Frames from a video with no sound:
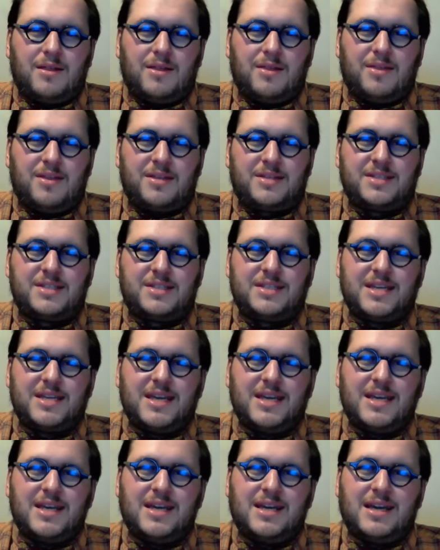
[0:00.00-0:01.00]
The
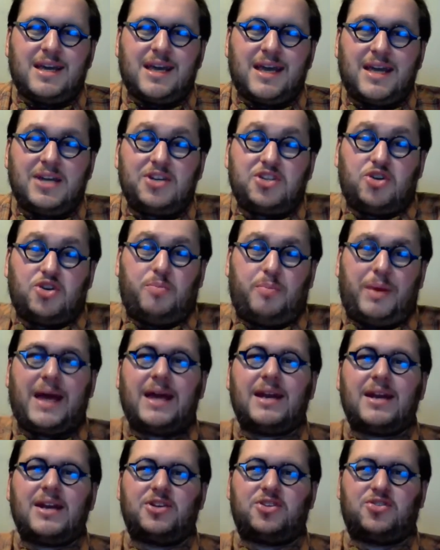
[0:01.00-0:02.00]
sea
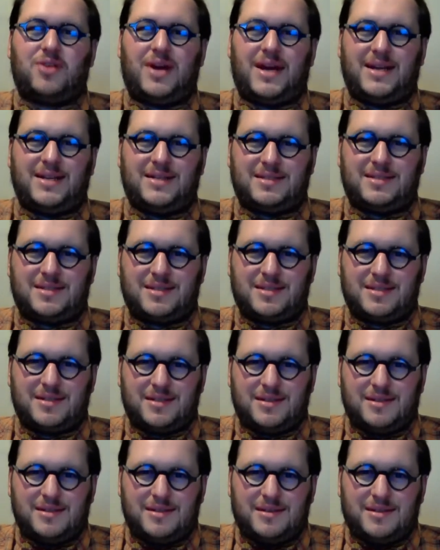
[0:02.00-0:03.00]
interpenetrates
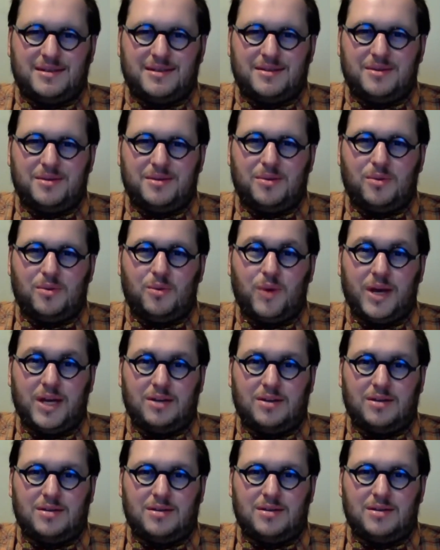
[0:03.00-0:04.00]

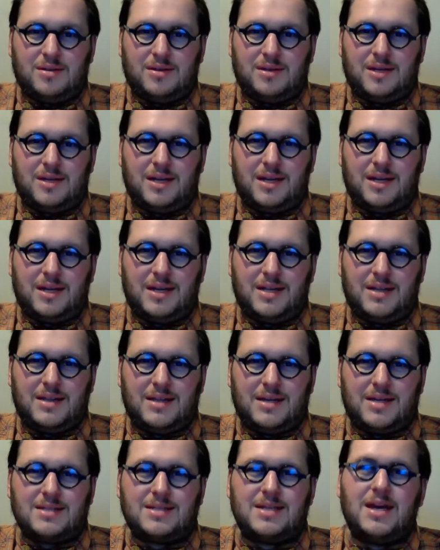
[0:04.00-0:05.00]
Will in
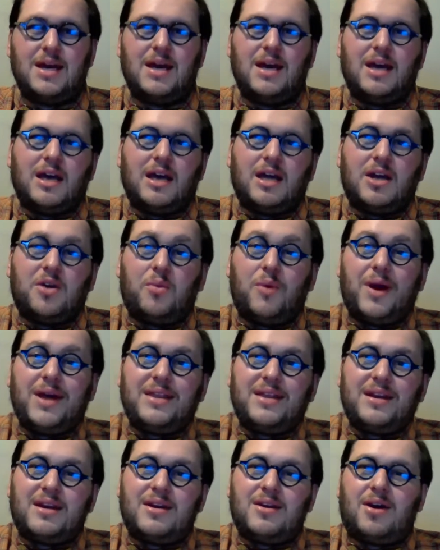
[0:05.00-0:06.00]
this, in a way
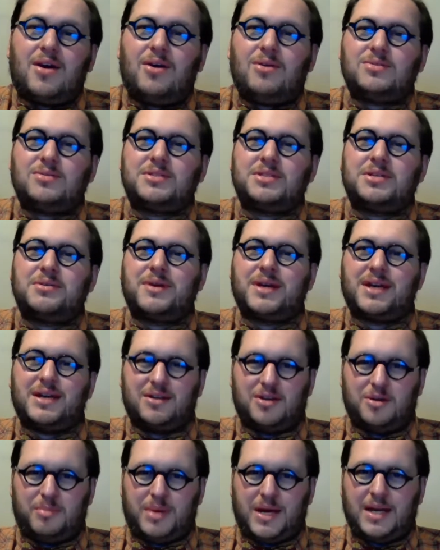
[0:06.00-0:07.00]
that it also
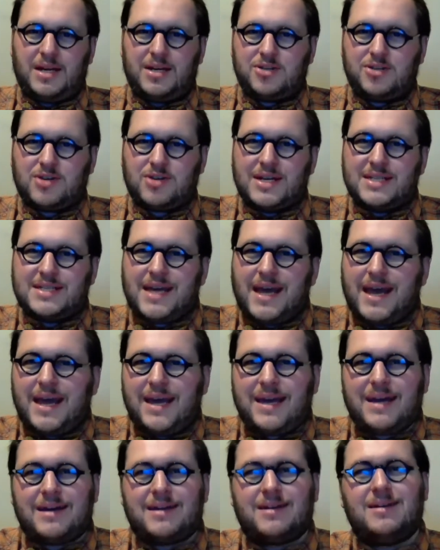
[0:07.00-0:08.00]
interpenetrates
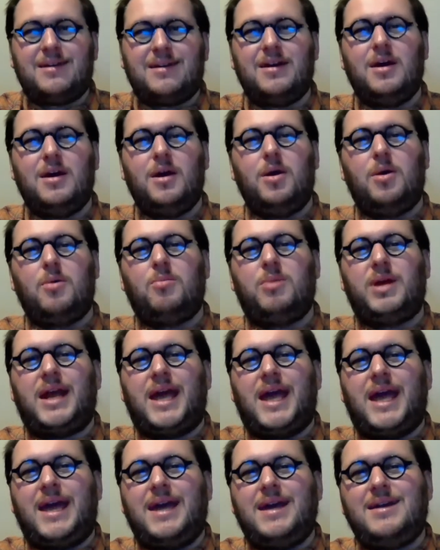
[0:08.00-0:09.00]
Anne, but
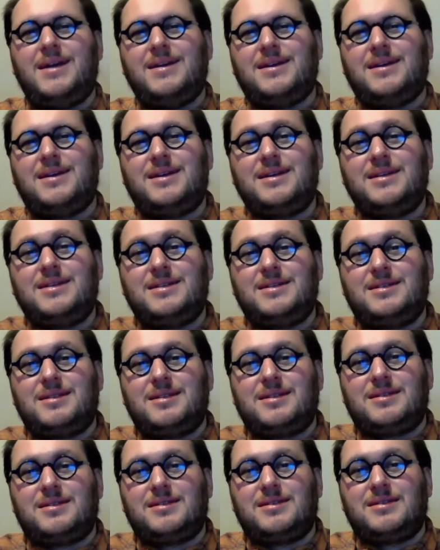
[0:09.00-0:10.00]
Anne
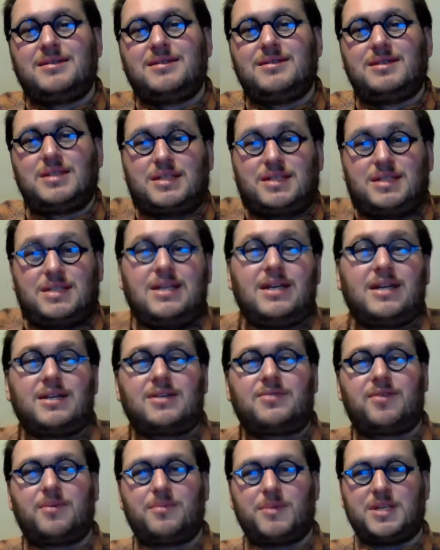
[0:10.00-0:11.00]
is
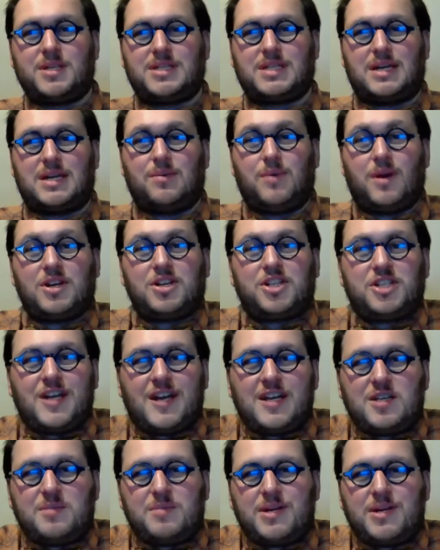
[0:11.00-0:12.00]
distinct from the sea, whereas
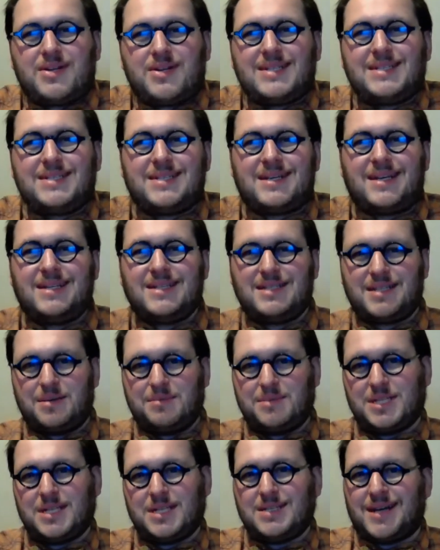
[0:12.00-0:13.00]
Shakespeare is, in
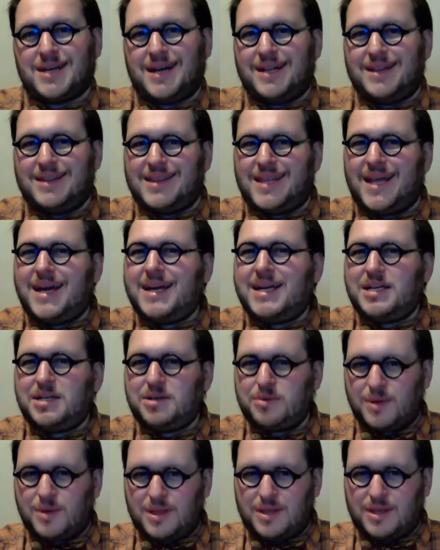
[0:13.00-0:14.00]
some sense,
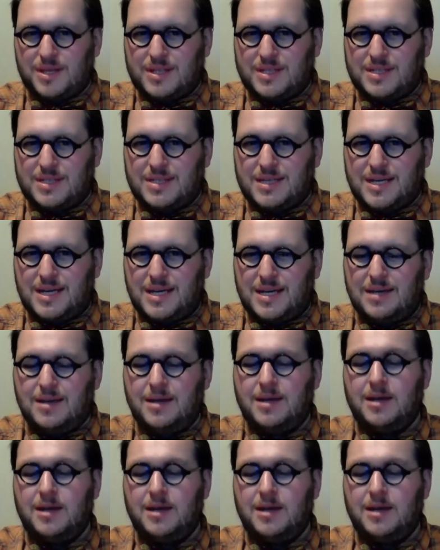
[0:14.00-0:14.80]
aligned with the sea.